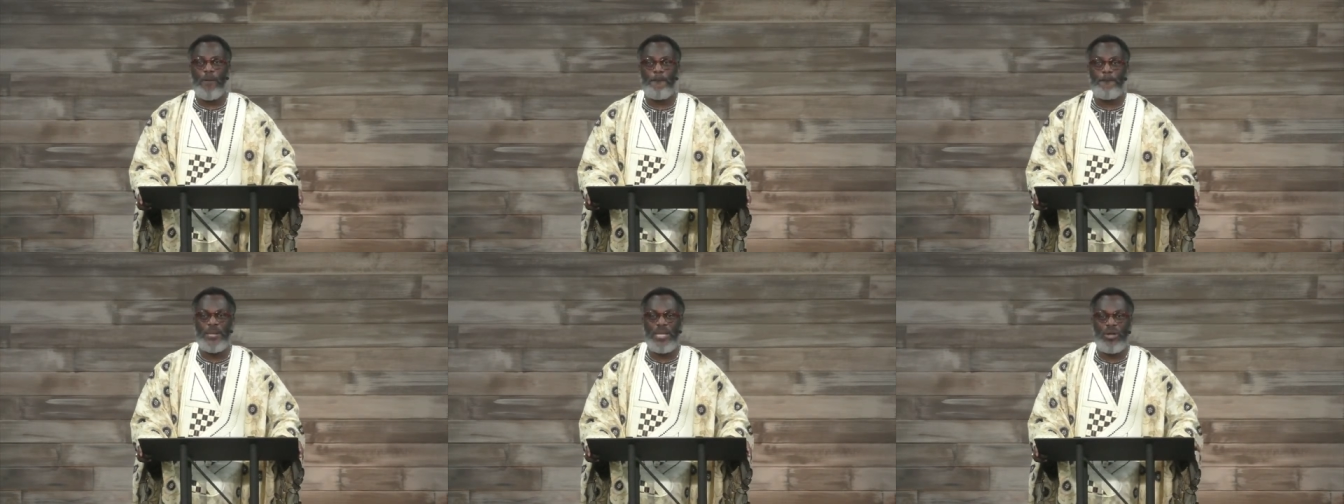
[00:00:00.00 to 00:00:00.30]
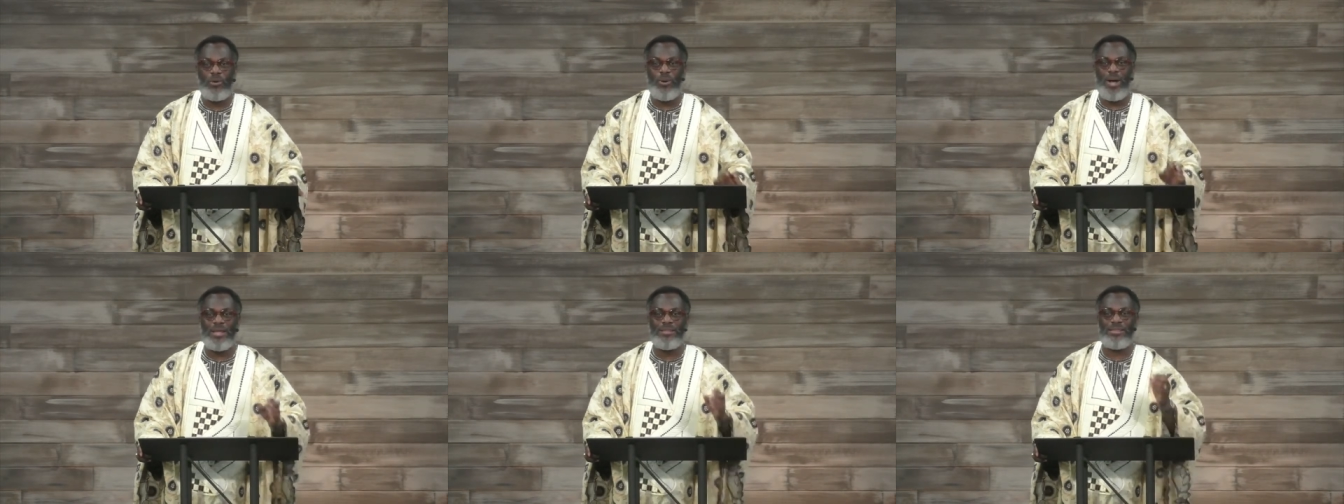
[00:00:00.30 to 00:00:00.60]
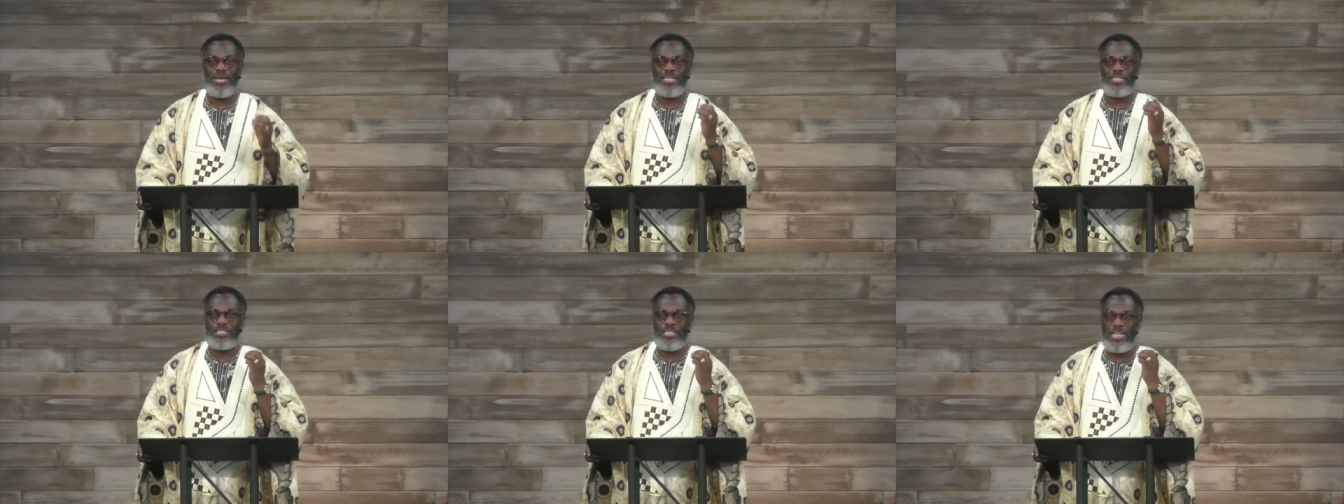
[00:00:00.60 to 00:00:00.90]
Be one
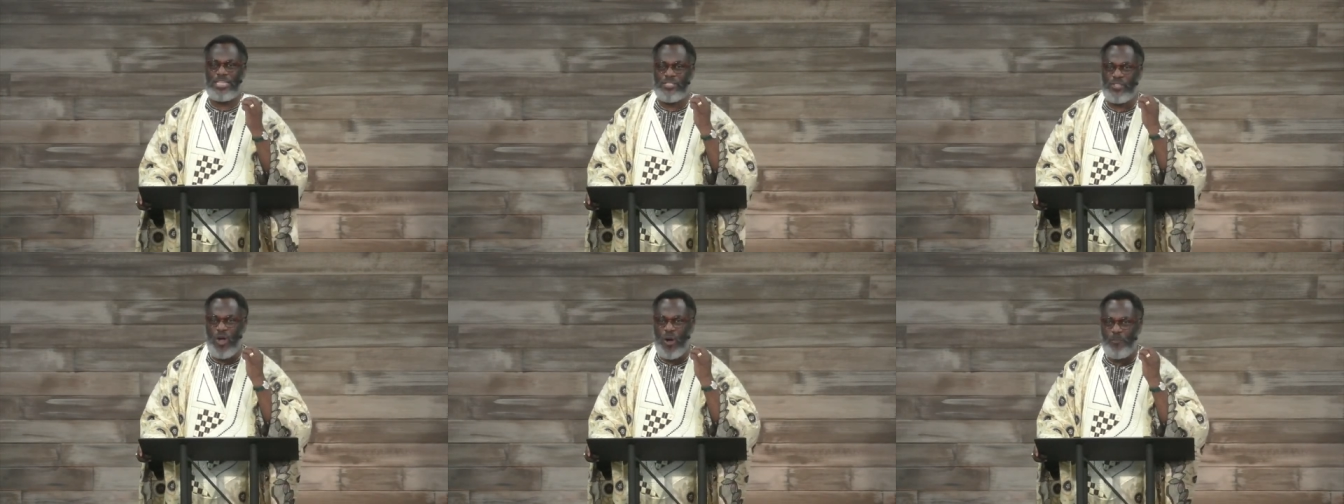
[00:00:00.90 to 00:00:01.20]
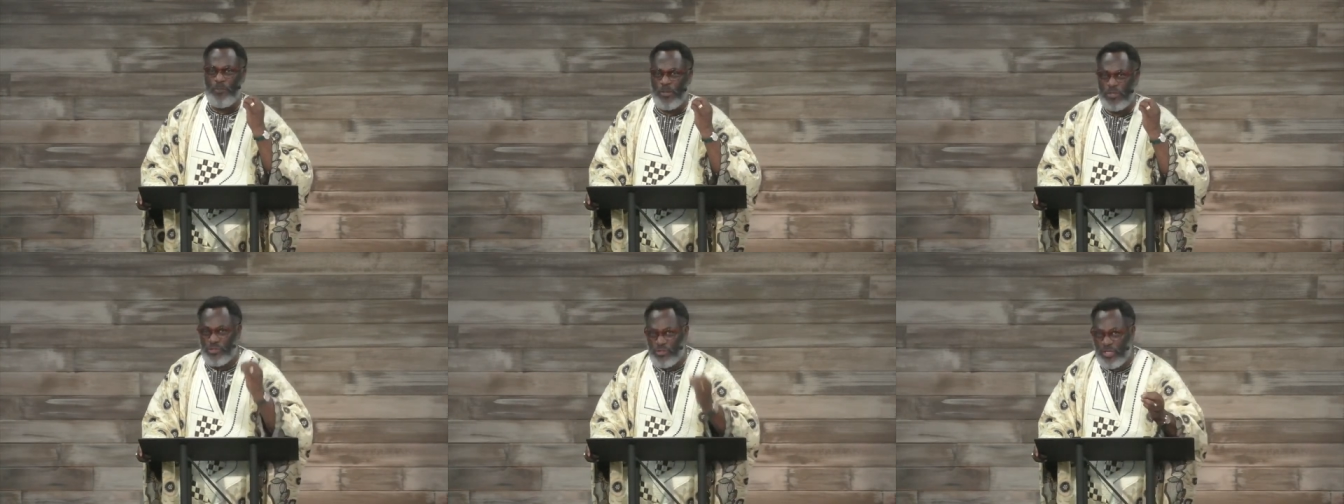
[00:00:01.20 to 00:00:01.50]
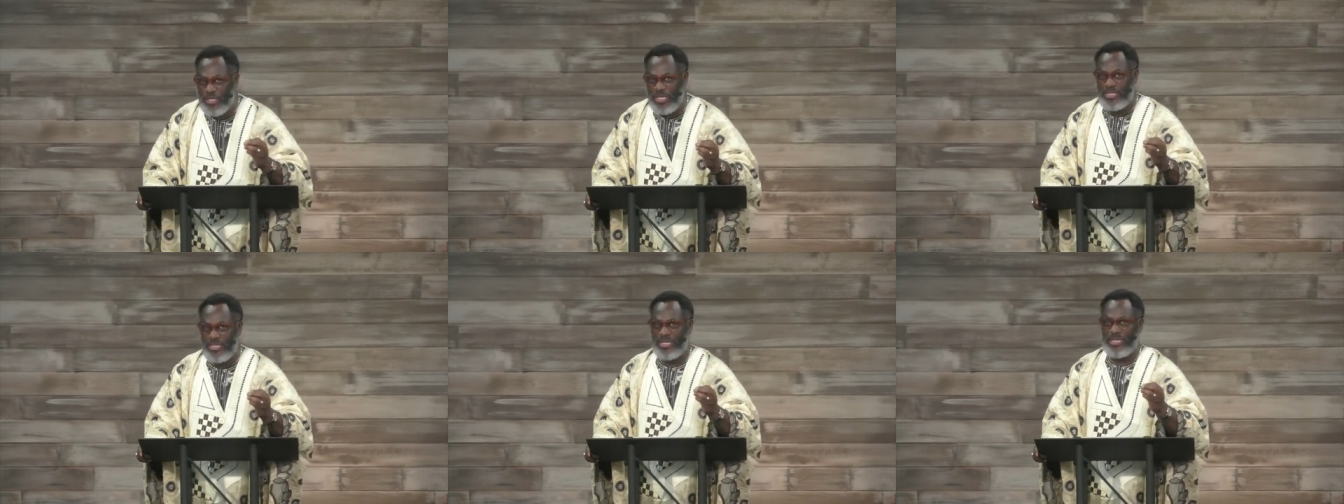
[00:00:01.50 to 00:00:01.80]
that sees
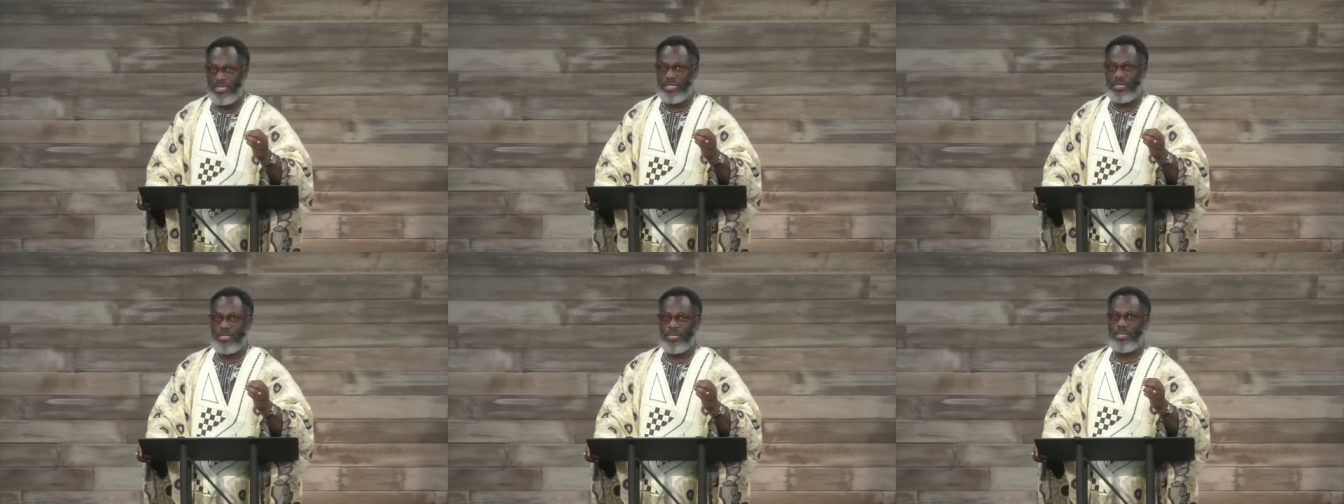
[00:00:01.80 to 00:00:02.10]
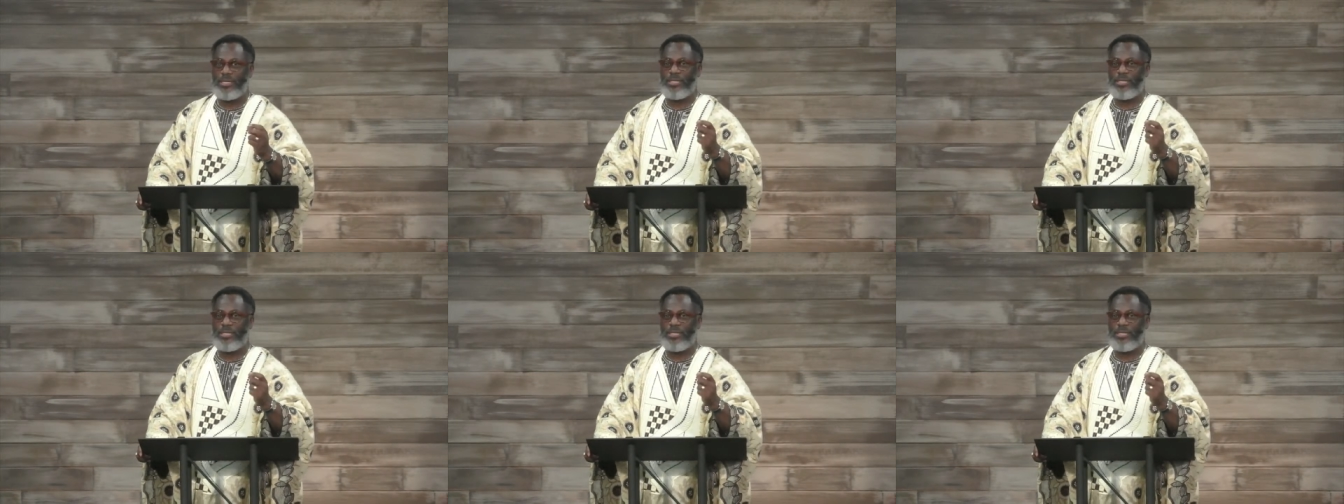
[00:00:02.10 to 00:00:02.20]
opportunity